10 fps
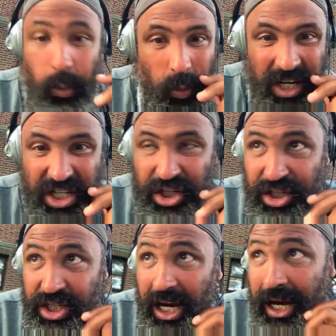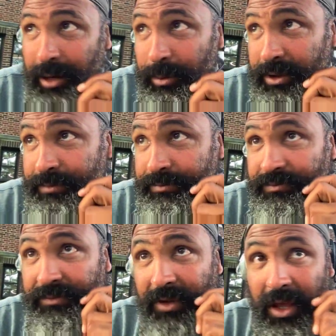What is your job?
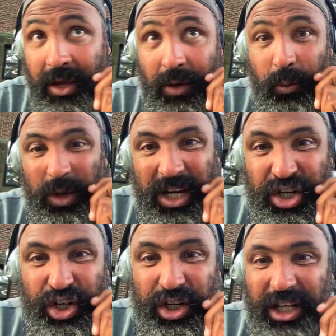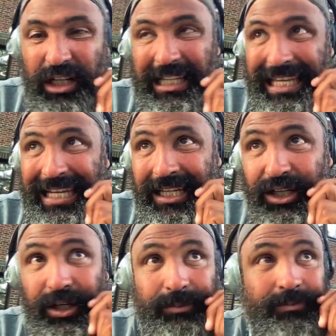What is your yearly
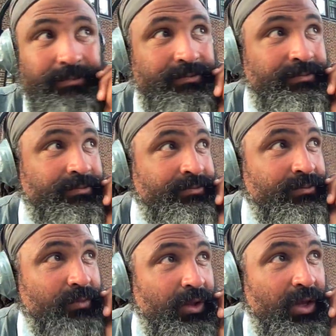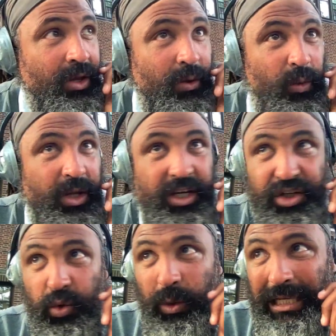income? What is
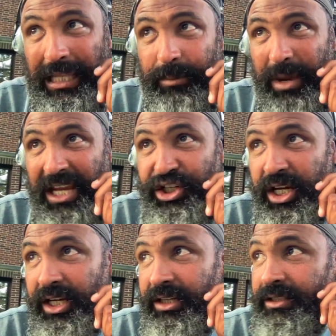your weekly paycheck?